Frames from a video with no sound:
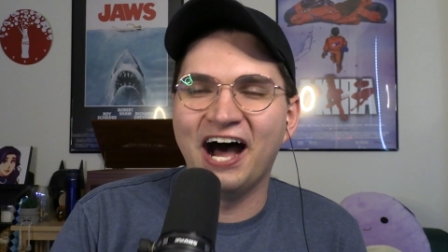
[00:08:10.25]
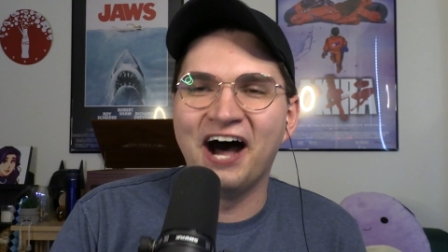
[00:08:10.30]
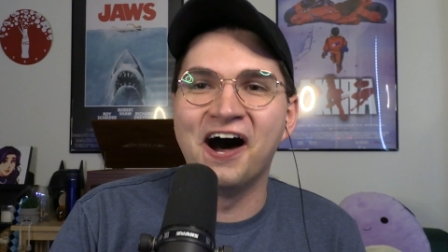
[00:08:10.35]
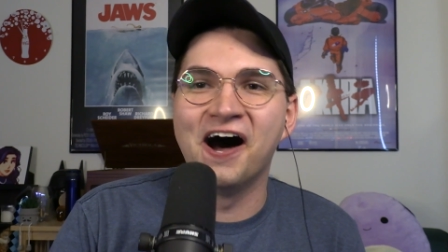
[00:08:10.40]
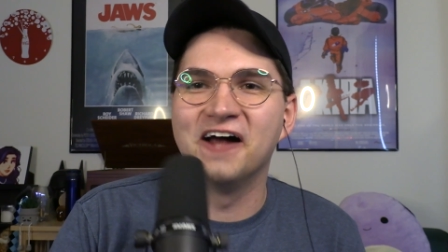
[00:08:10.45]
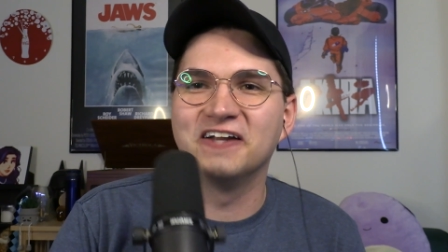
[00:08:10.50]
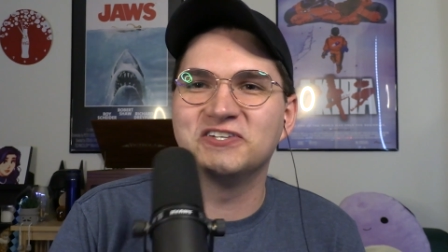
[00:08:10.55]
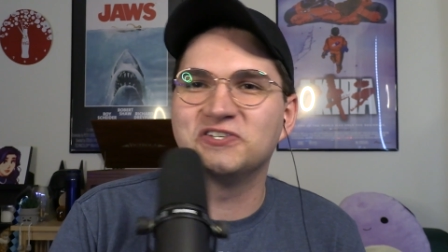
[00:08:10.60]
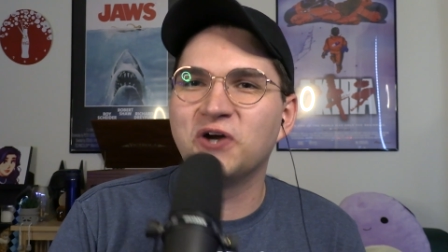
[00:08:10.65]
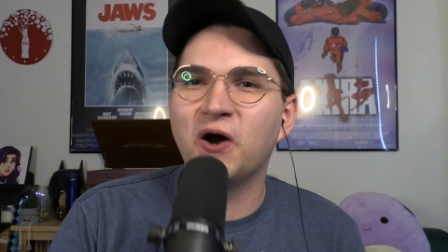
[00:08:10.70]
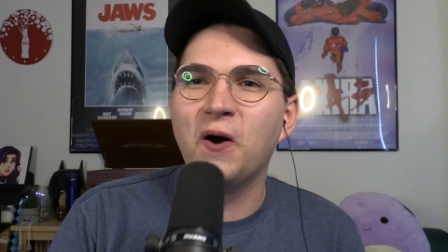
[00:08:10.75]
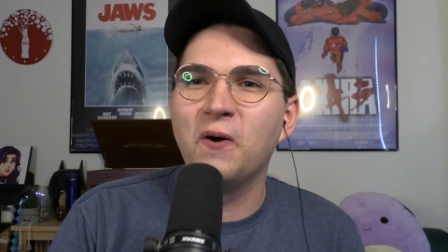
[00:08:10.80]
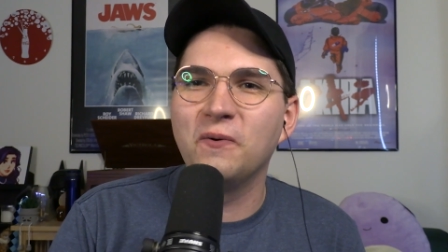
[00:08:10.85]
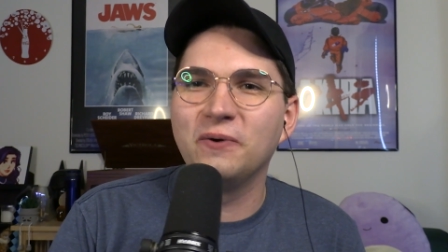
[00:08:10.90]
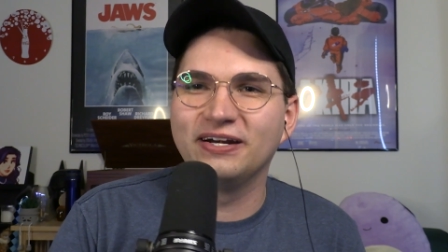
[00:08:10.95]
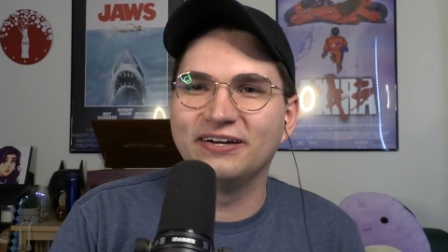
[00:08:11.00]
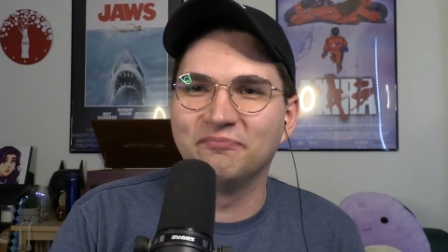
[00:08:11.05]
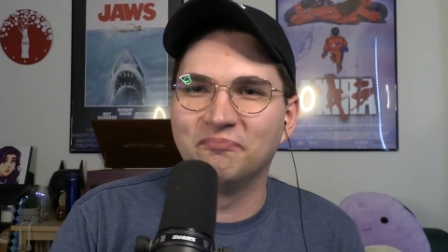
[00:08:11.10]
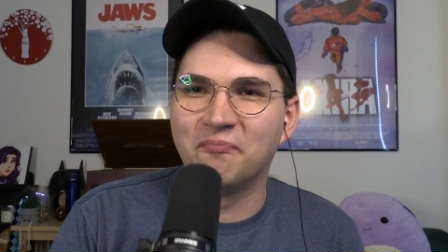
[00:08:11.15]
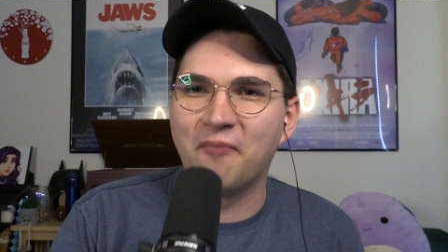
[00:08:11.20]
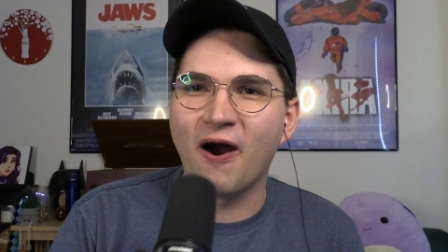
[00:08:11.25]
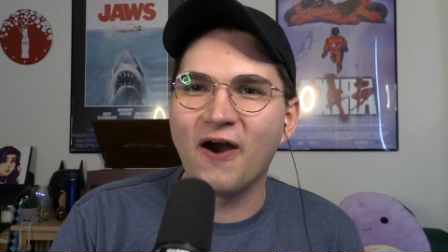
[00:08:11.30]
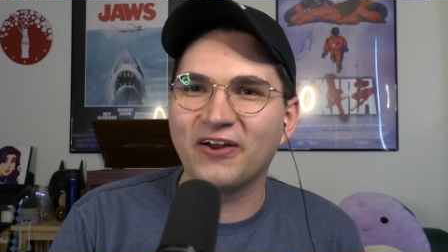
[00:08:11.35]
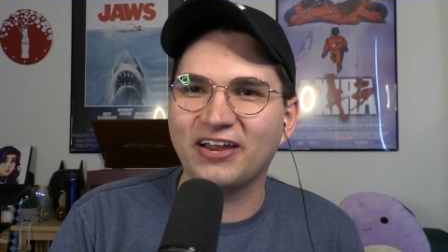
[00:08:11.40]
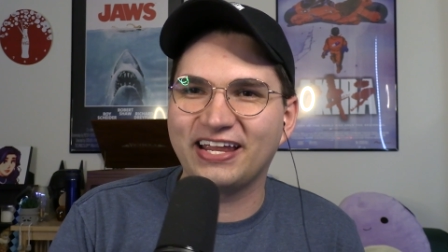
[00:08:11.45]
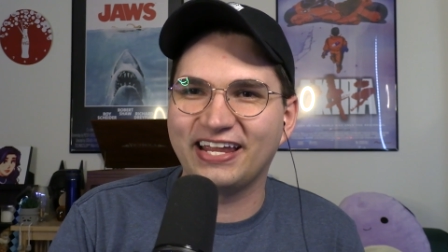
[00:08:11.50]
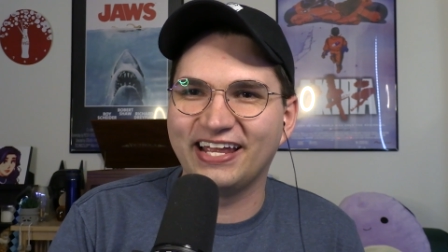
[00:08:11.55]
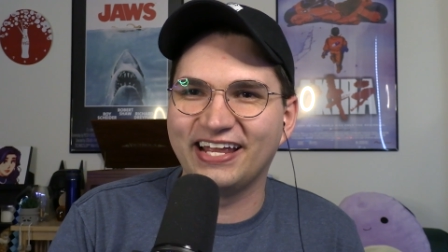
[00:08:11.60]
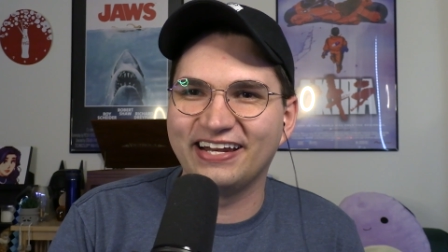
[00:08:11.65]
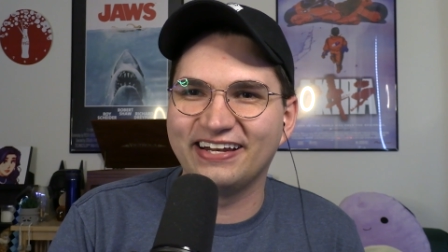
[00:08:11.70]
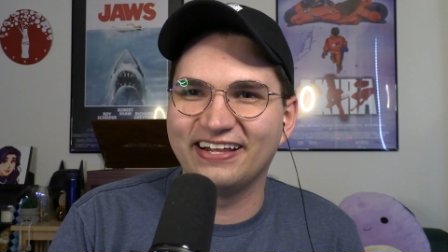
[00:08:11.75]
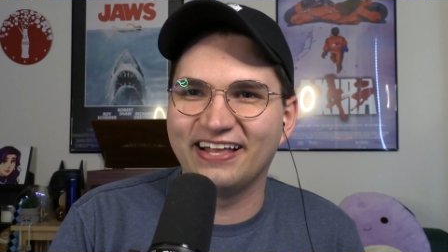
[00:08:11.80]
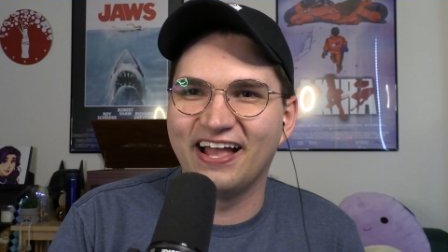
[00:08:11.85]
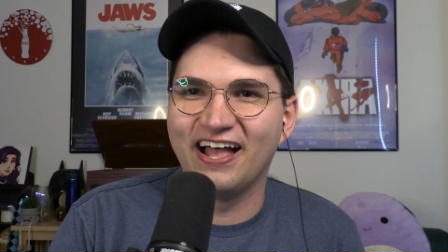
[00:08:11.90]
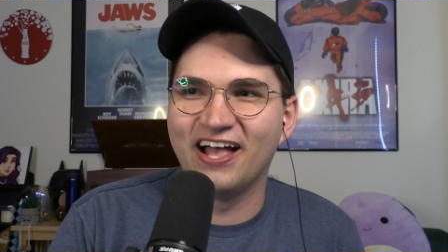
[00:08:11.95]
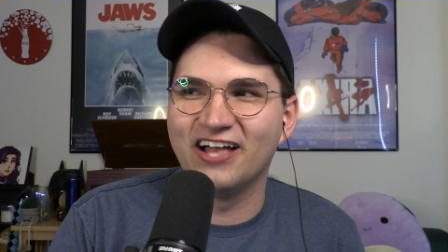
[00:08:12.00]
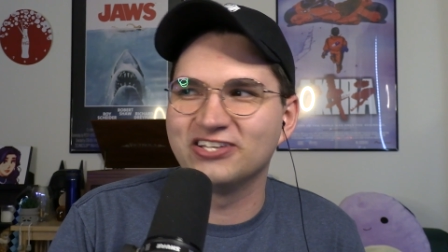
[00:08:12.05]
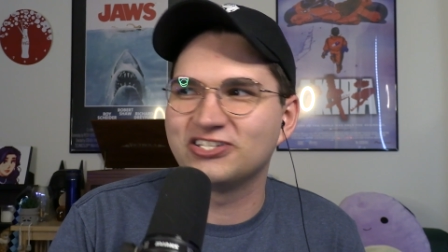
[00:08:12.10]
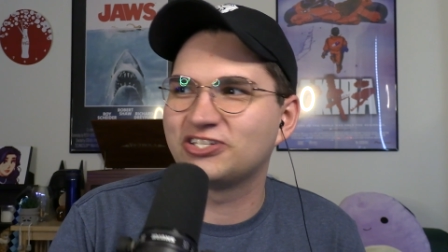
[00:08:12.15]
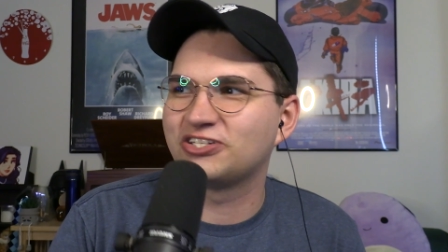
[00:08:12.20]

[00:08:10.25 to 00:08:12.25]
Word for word: Uh, don't market uh,